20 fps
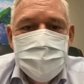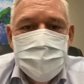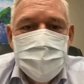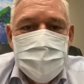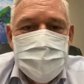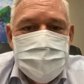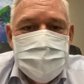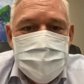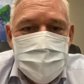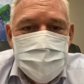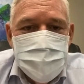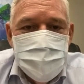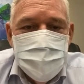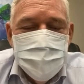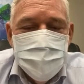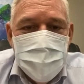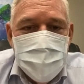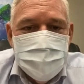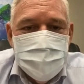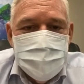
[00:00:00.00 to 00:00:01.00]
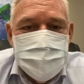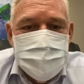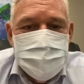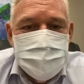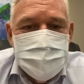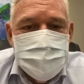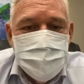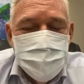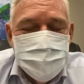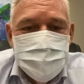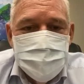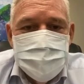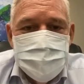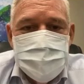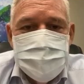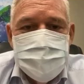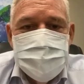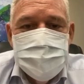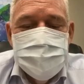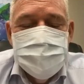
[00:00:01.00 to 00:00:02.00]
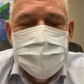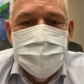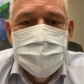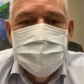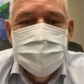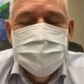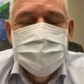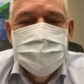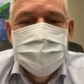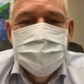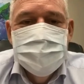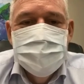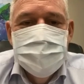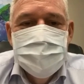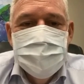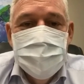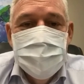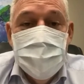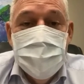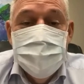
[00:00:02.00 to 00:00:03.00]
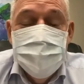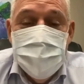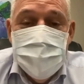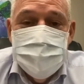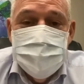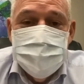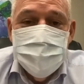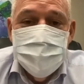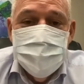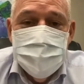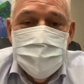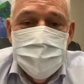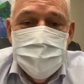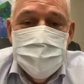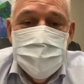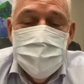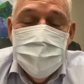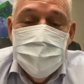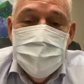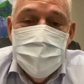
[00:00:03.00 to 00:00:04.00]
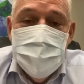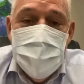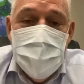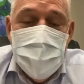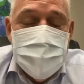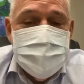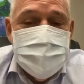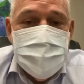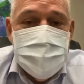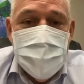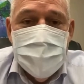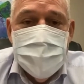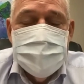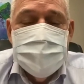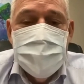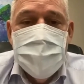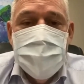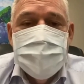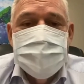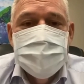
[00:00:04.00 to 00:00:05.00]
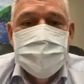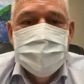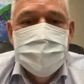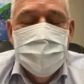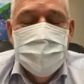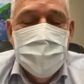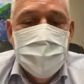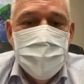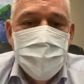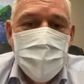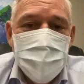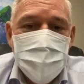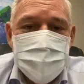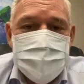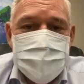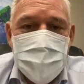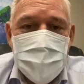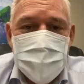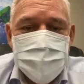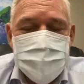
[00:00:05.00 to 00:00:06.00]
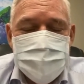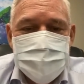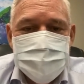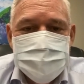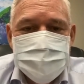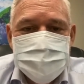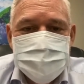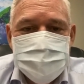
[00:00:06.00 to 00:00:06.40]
Continue to practice social distancing and make sure you're hand sanitizing at all times.